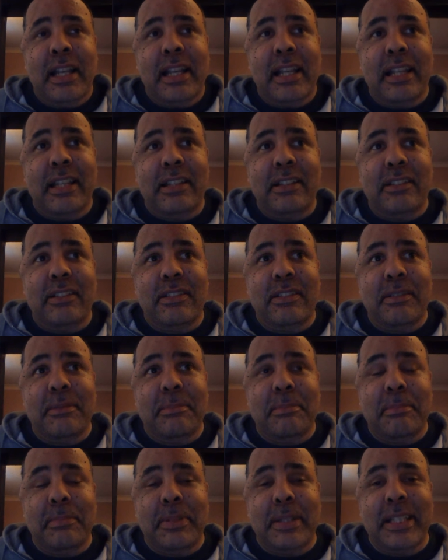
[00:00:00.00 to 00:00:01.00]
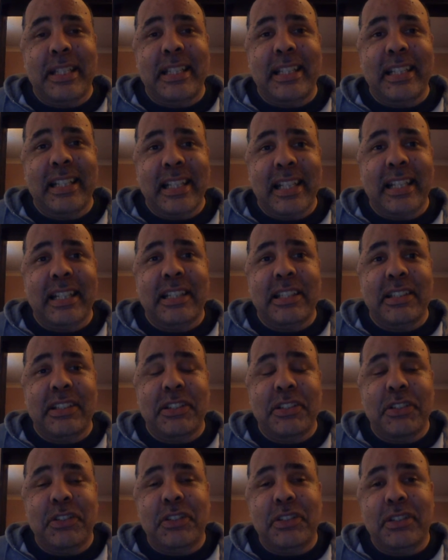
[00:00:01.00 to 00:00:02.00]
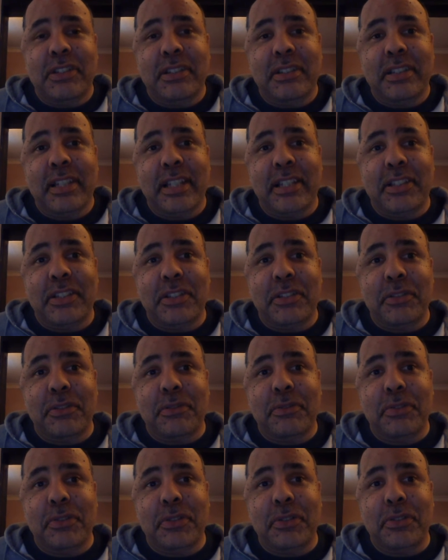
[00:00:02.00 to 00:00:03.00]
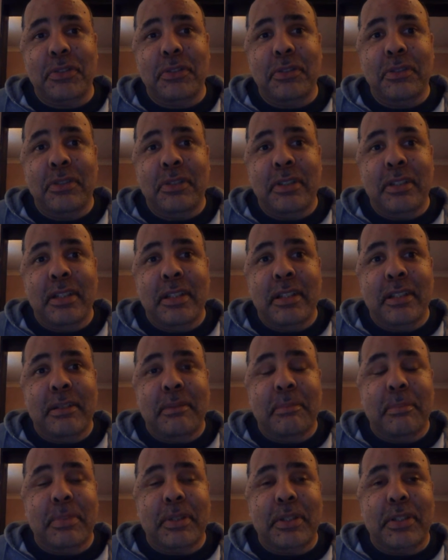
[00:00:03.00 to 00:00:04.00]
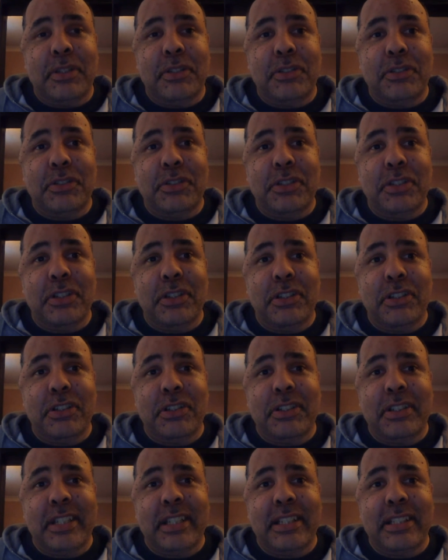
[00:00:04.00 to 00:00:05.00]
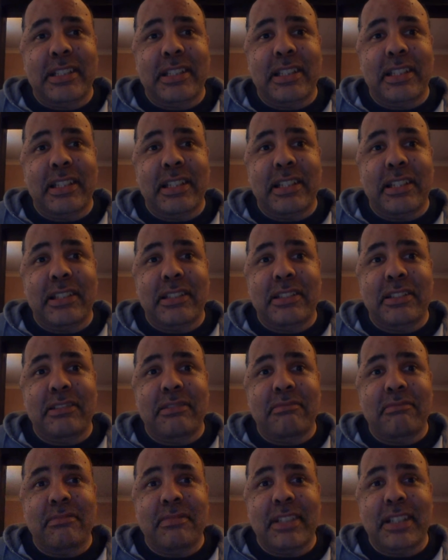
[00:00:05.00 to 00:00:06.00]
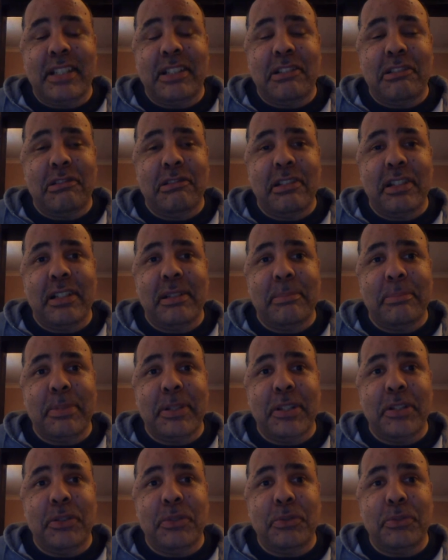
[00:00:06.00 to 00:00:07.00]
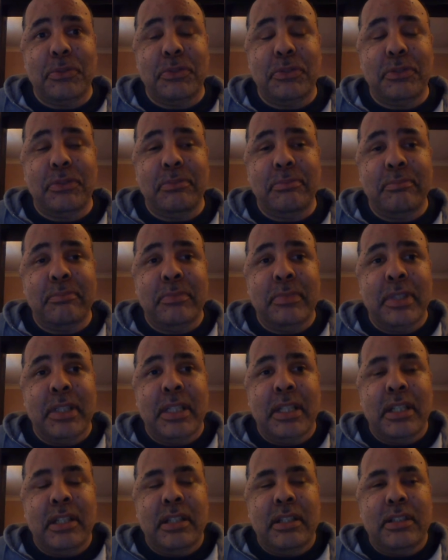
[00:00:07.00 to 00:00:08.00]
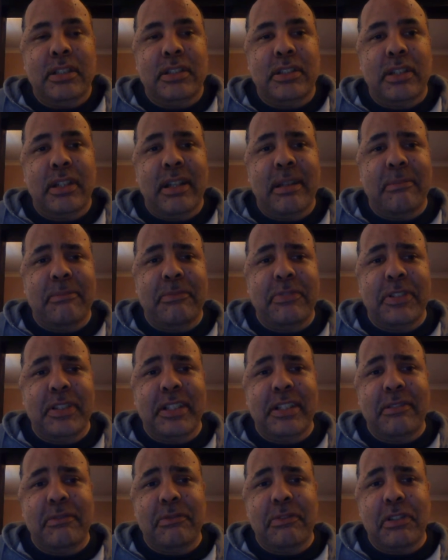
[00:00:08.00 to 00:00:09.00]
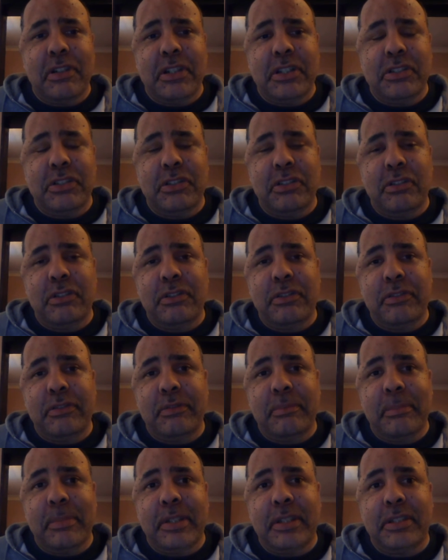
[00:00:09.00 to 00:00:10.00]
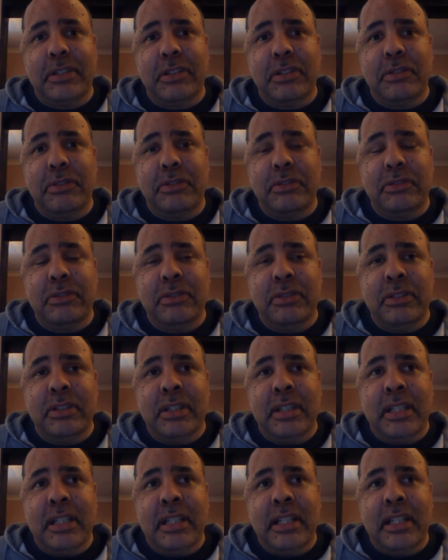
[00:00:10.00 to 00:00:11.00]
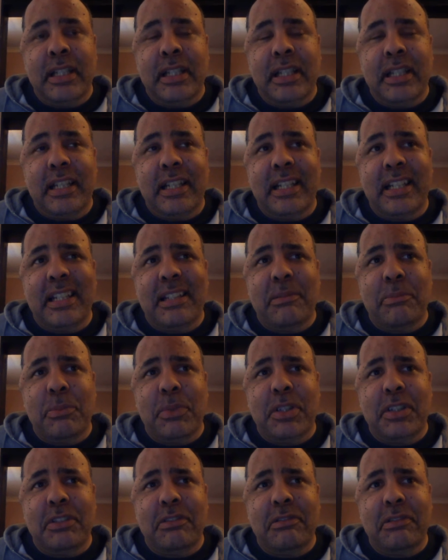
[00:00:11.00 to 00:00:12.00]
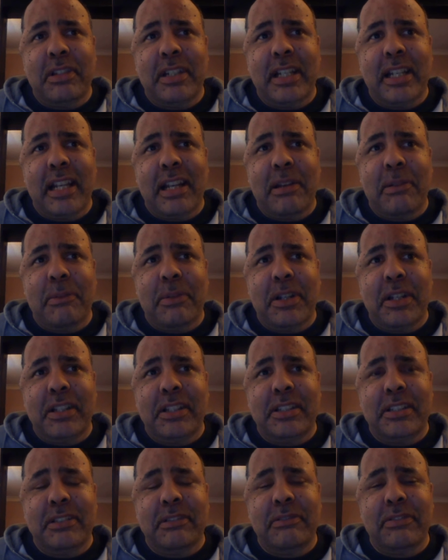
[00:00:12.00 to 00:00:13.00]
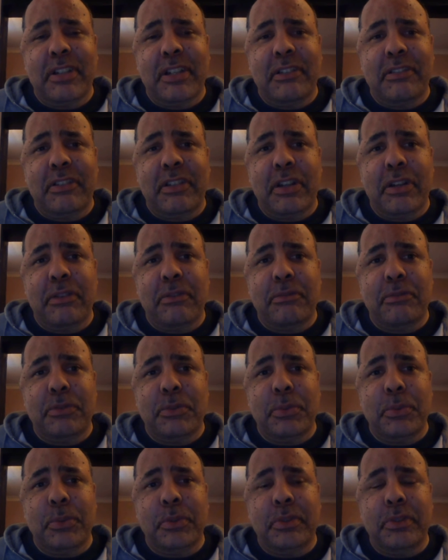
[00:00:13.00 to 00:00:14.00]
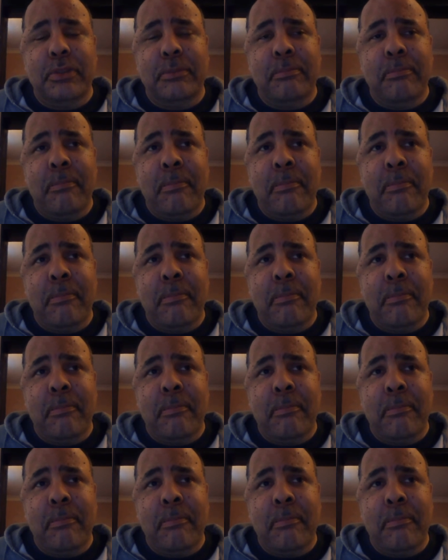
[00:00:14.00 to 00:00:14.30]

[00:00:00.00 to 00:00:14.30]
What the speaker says: And be glad that you can taste your food, because to not taste it is incredibly awful. So I'm feeling very sorry for myself, and I'm wondering how I survive going forward.